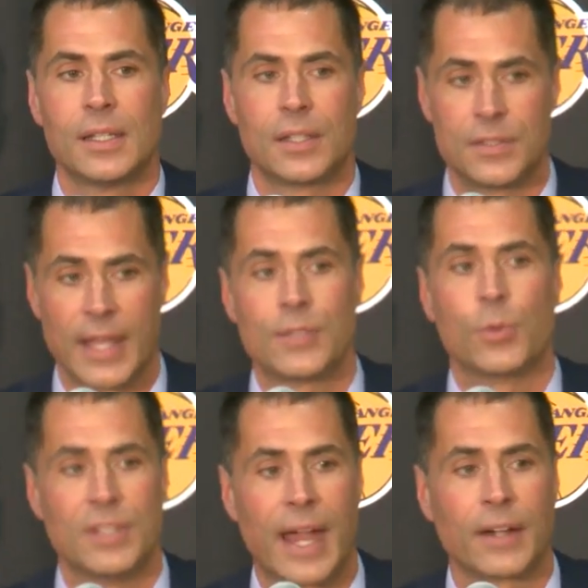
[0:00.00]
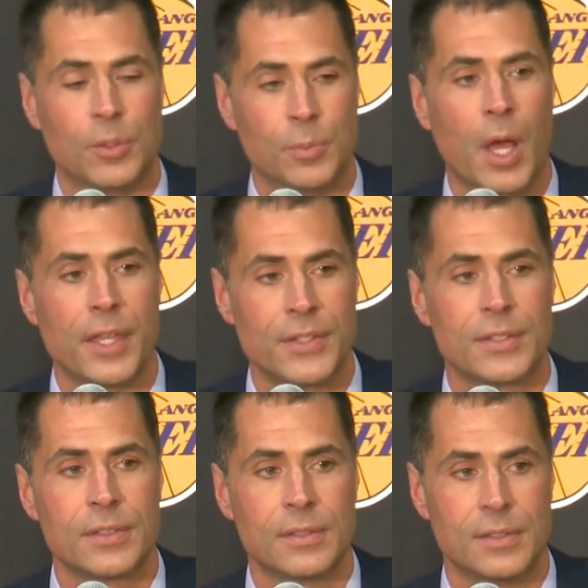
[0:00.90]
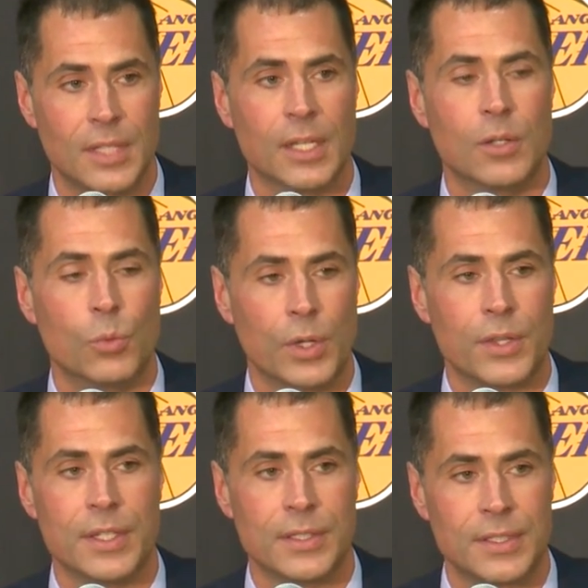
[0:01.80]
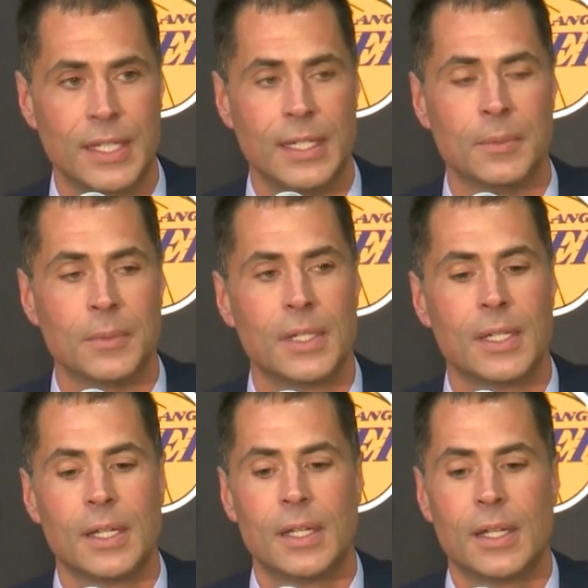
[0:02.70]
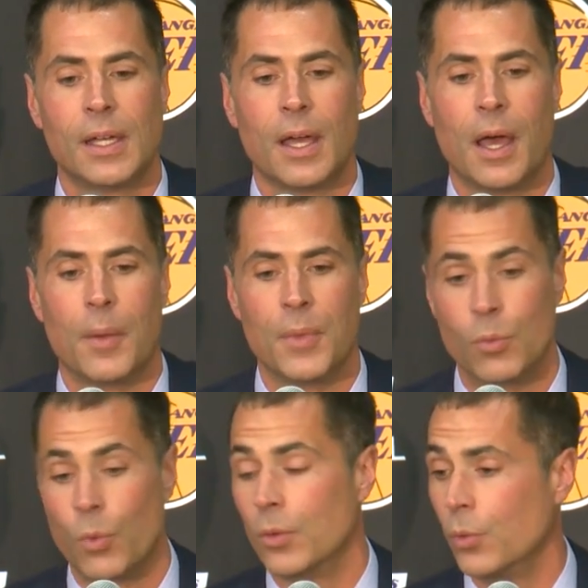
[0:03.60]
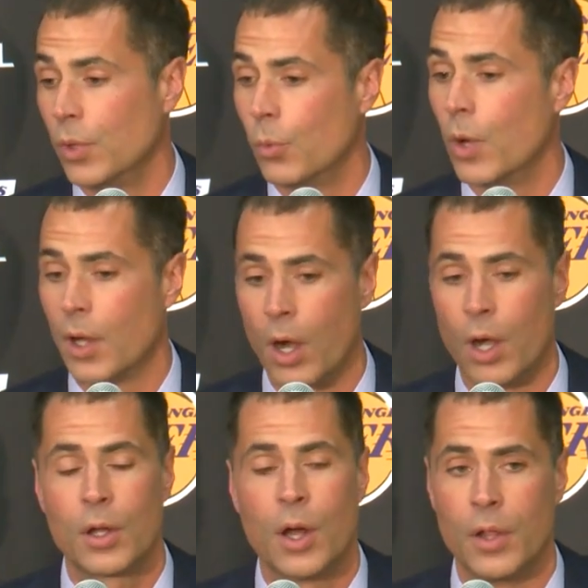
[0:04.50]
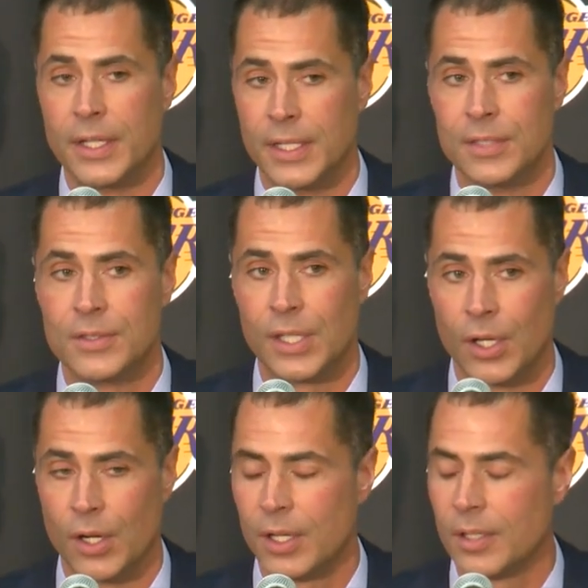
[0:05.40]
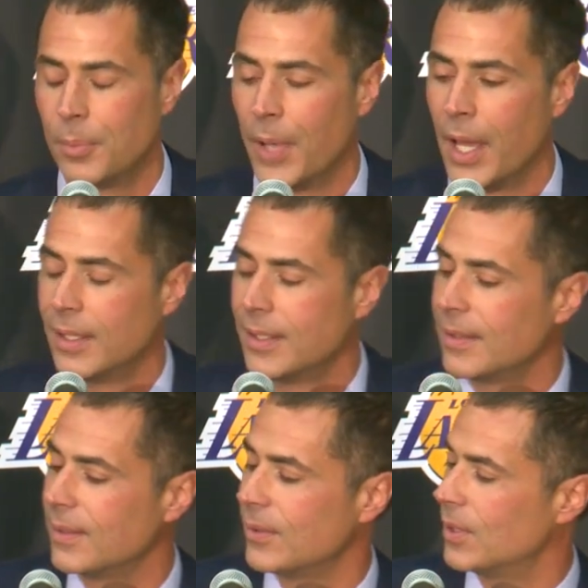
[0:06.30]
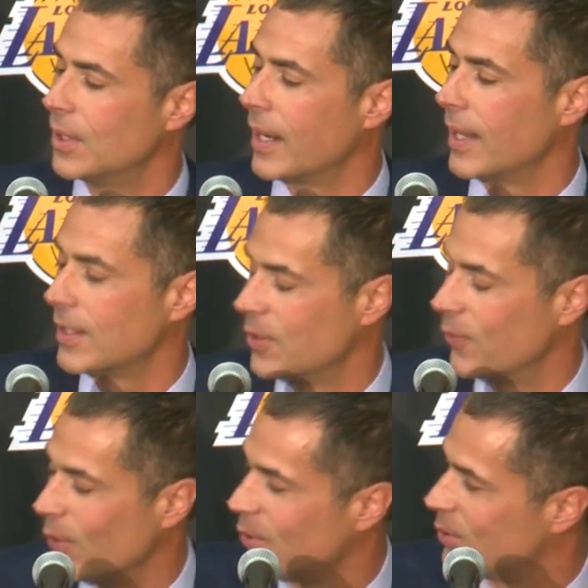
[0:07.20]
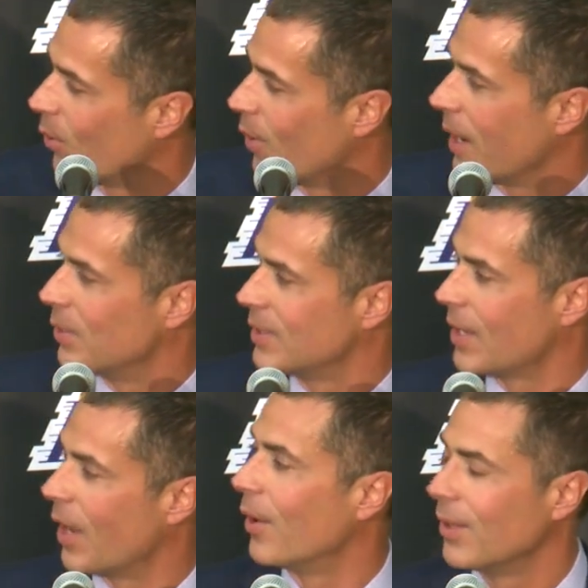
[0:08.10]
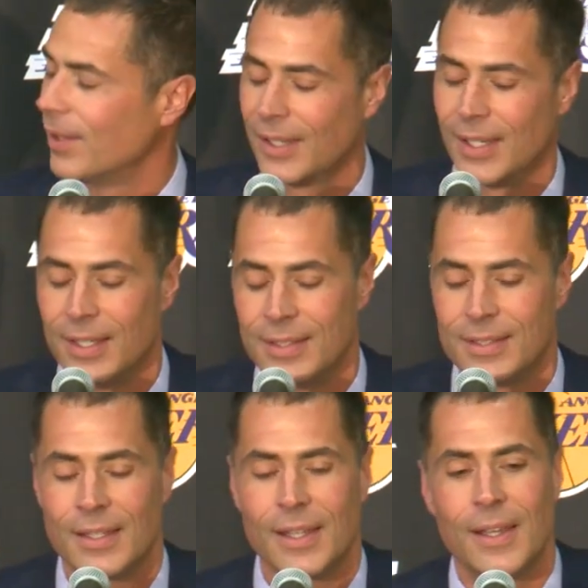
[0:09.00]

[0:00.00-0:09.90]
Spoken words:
because that's what Dr. Buss did with this team, and what our calling is here. But I guess the first story I would tell is